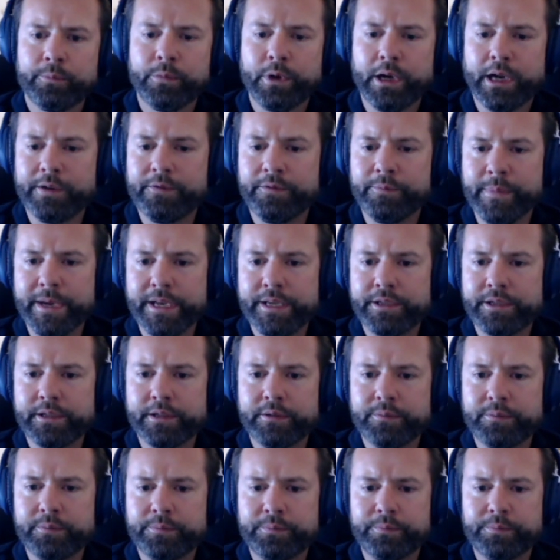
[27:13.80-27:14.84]
I've
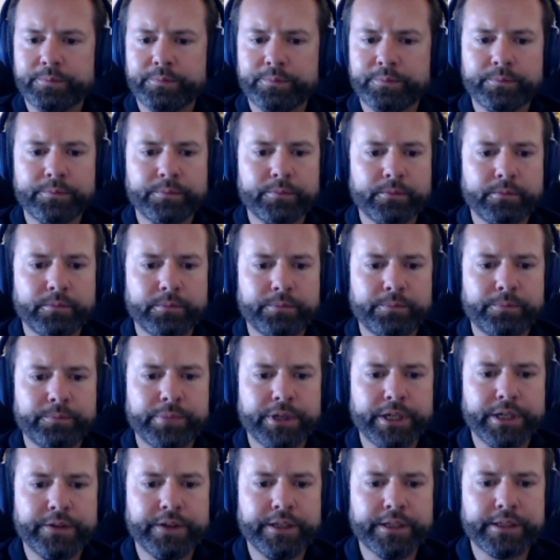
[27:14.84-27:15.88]
mentioned
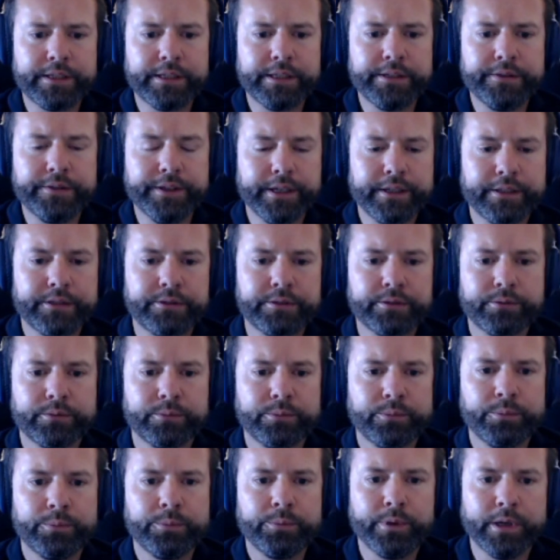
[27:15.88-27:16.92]
previously that
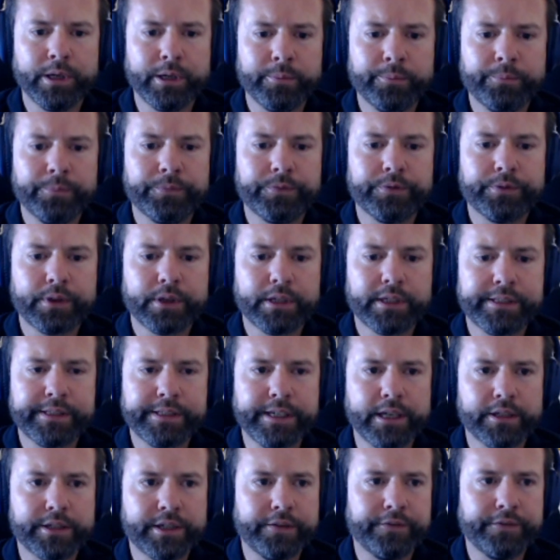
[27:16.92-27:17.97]

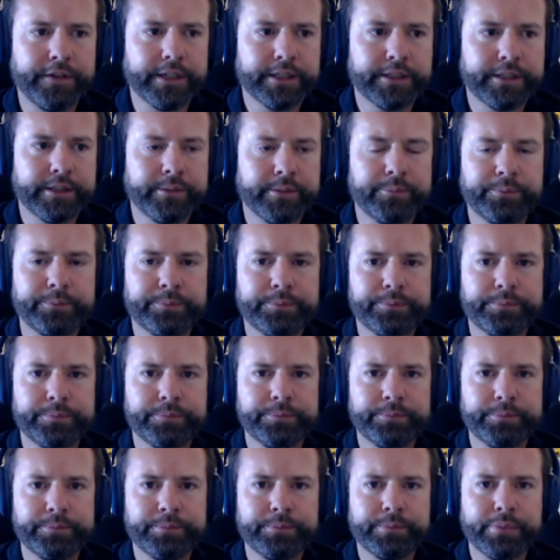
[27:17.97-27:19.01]
CLJ Flutter
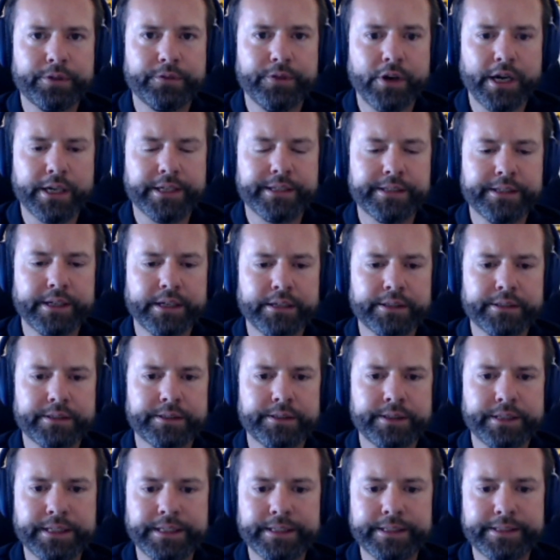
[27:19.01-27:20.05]
provides us
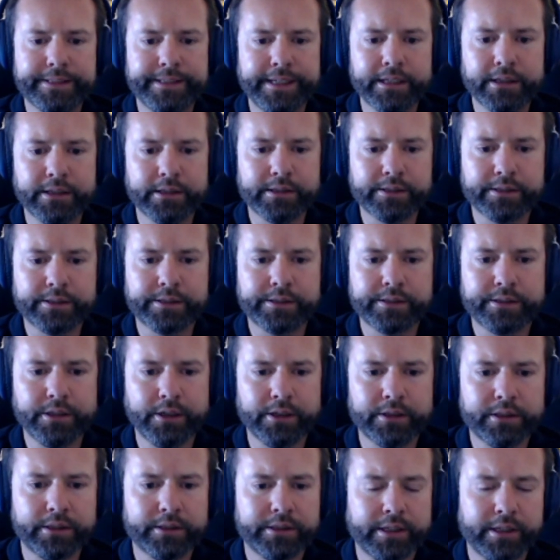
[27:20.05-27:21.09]
the cells
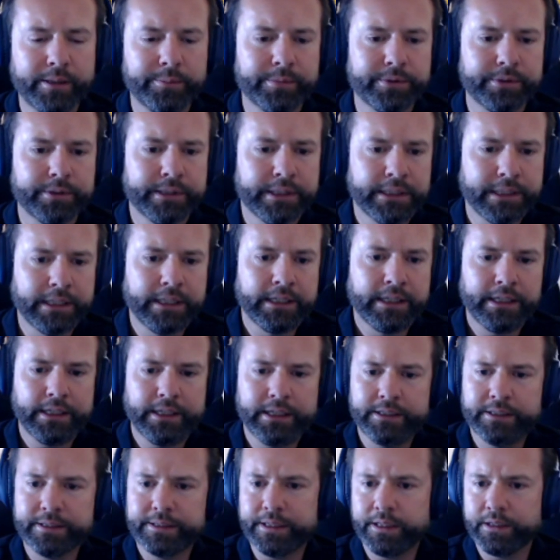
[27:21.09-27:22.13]
data type,
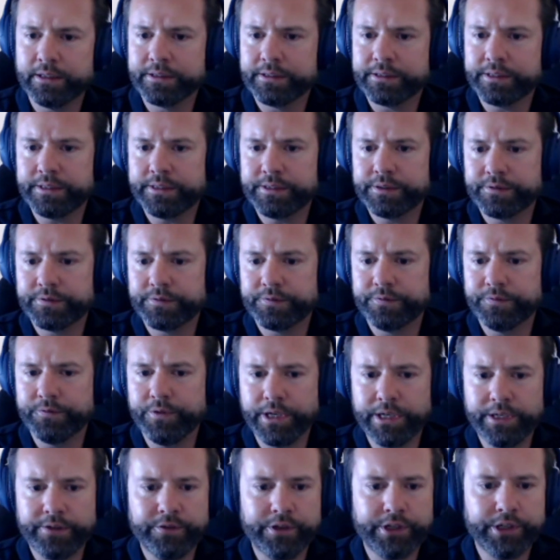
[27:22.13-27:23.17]
and cells is
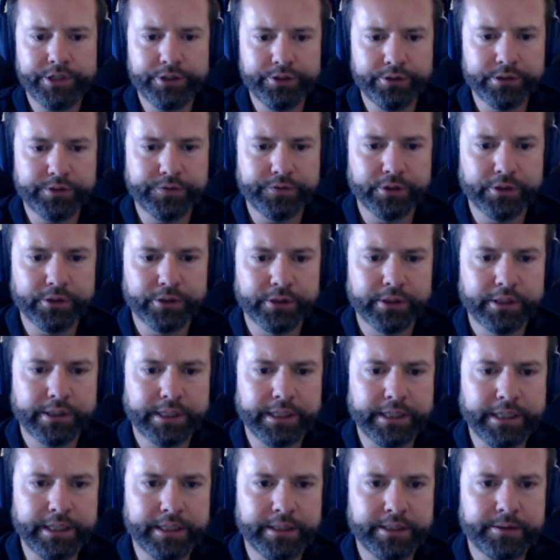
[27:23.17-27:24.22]
very, very useful.
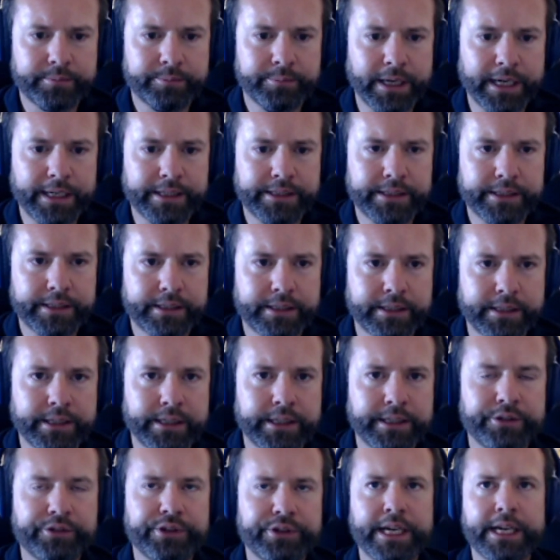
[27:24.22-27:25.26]
It
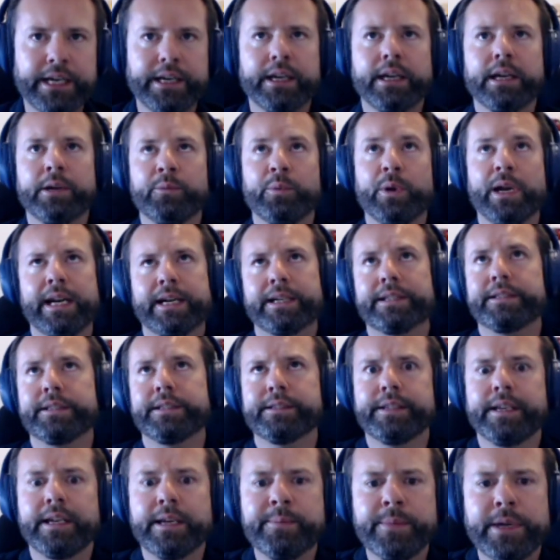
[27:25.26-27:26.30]
basically acts the
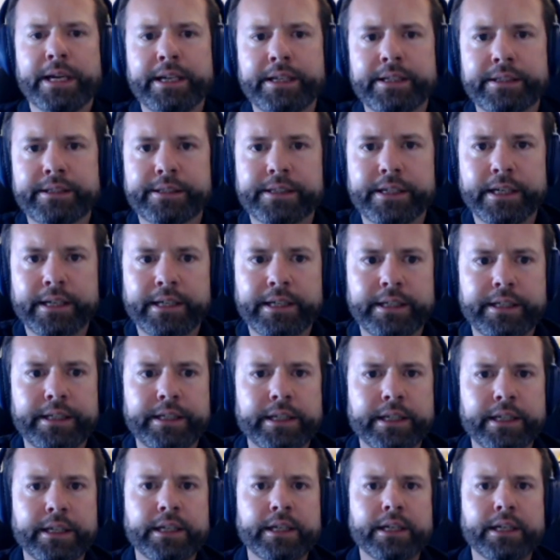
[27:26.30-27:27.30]
same as a